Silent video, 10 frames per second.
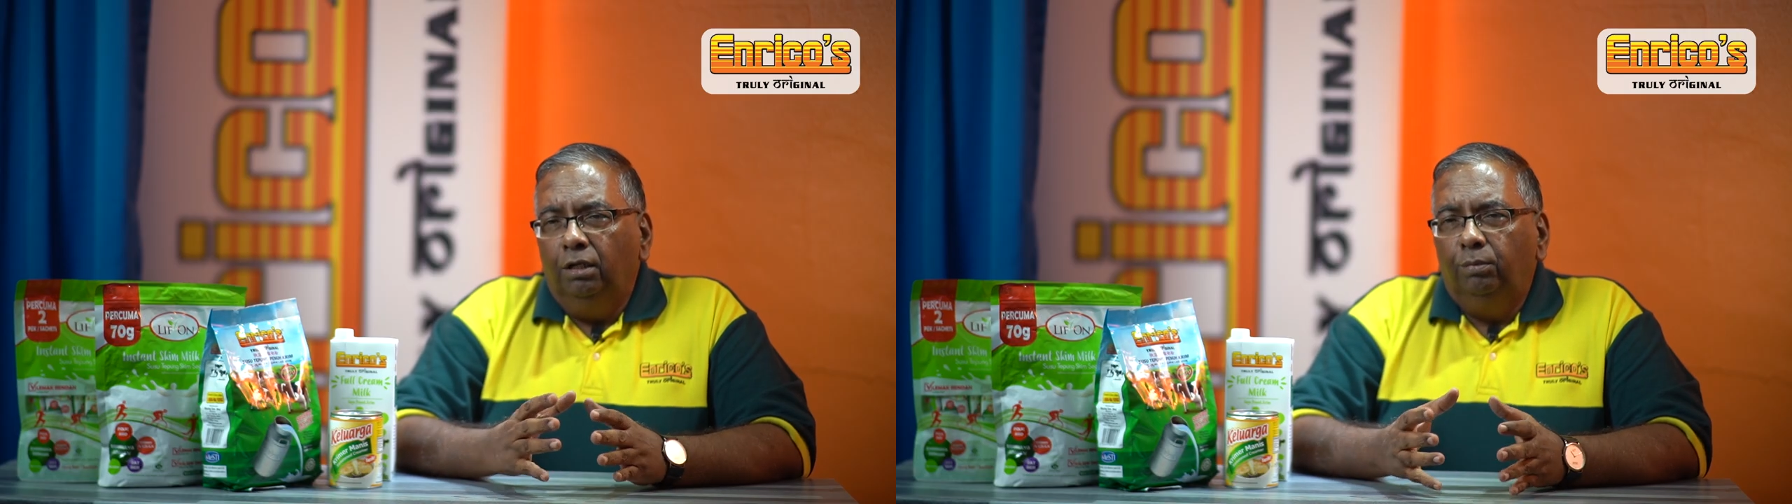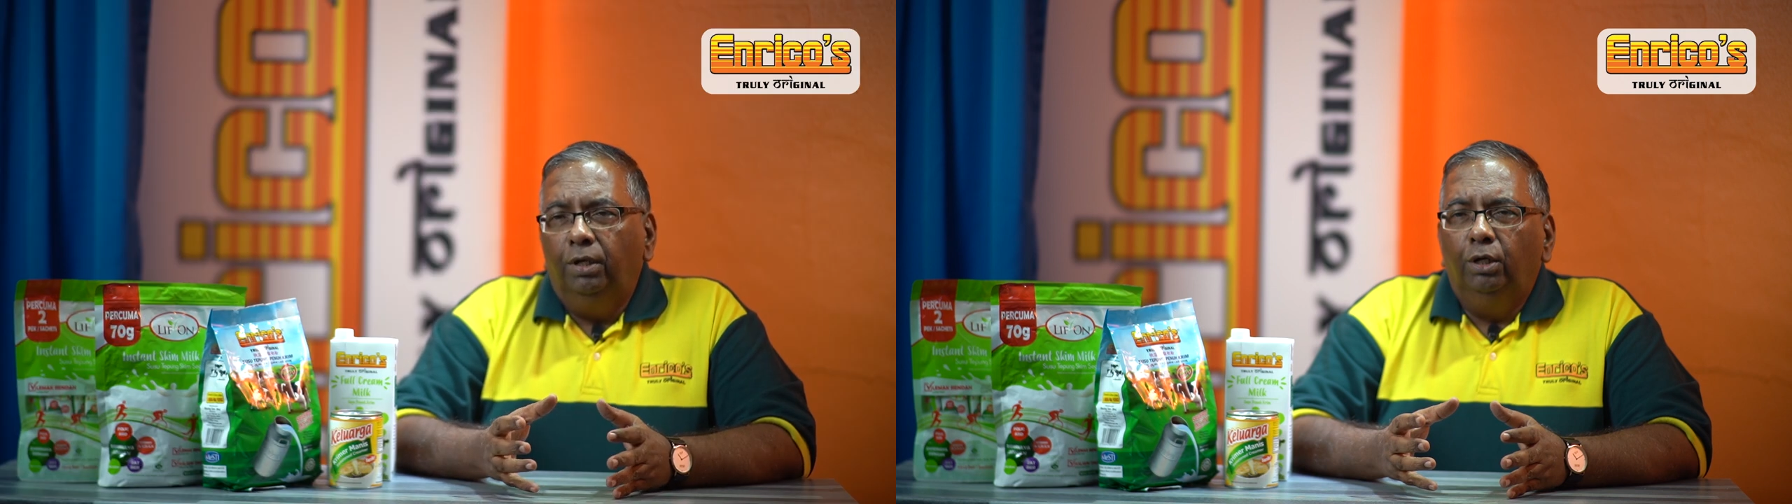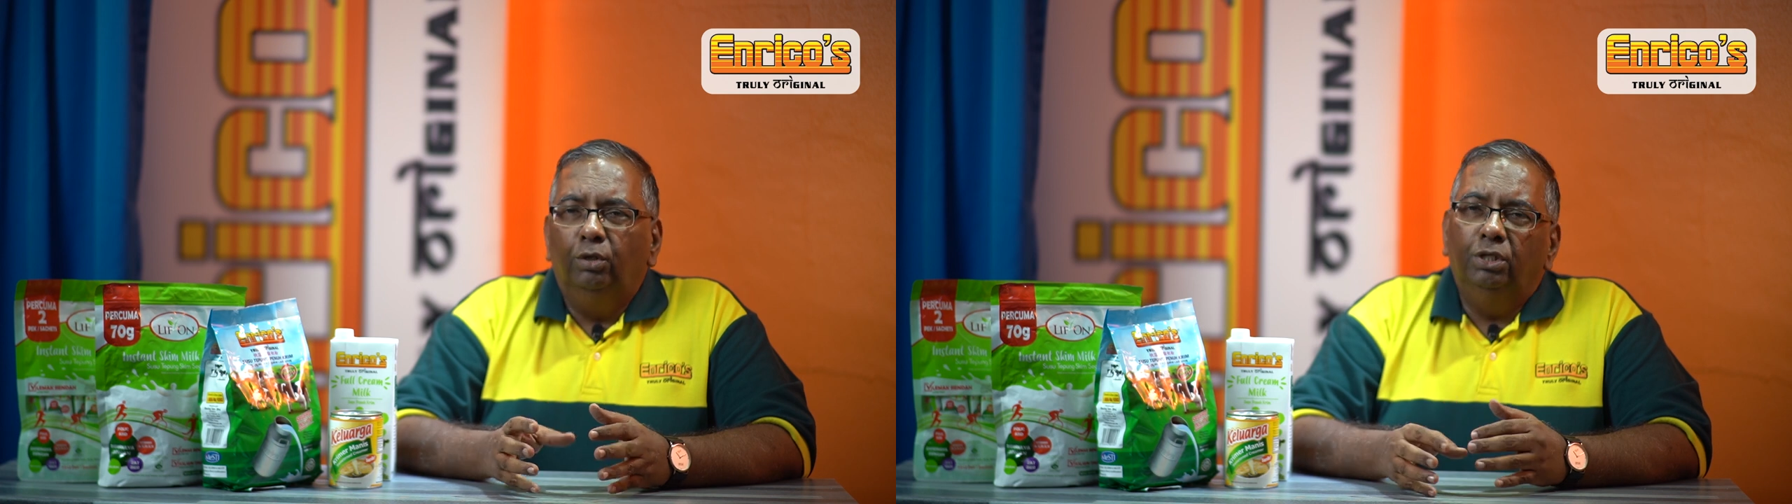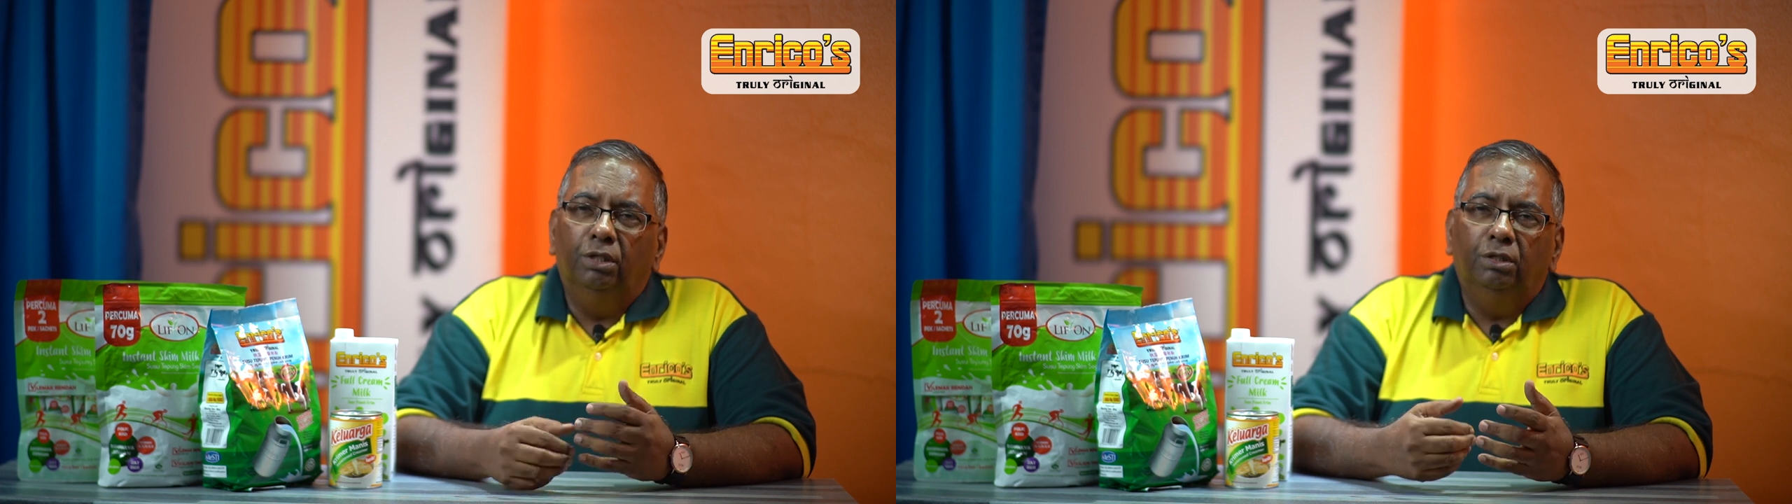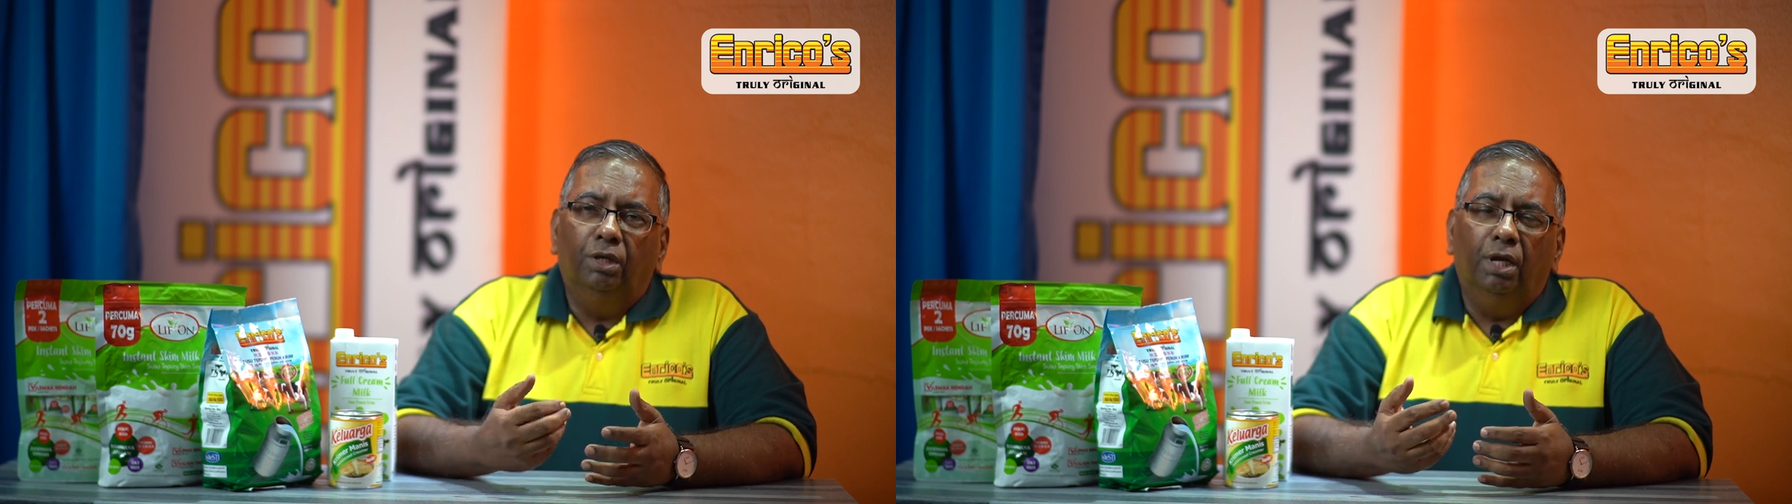this video is
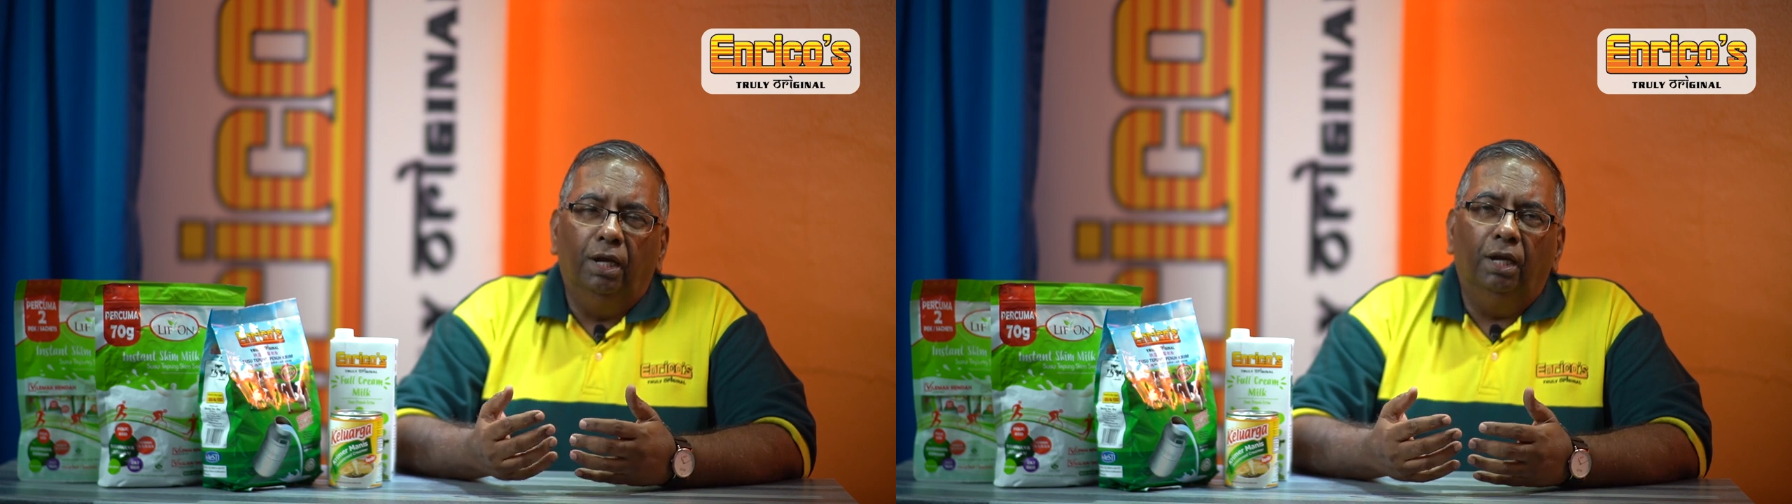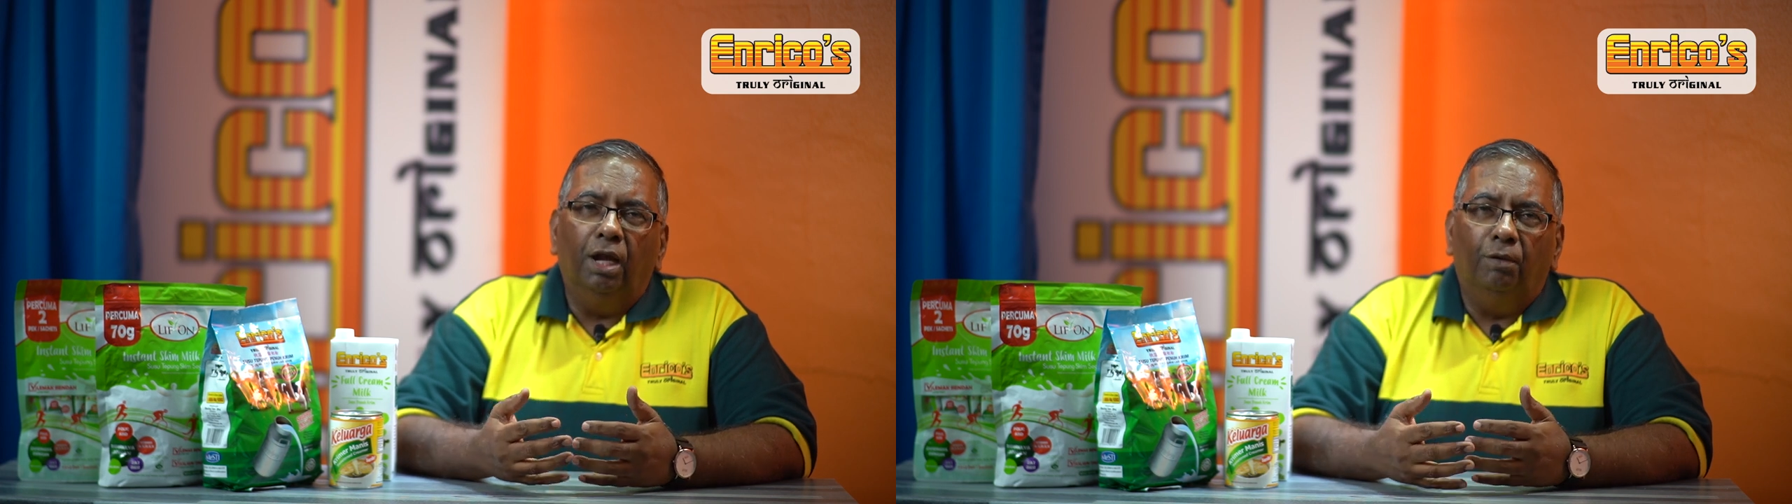just to create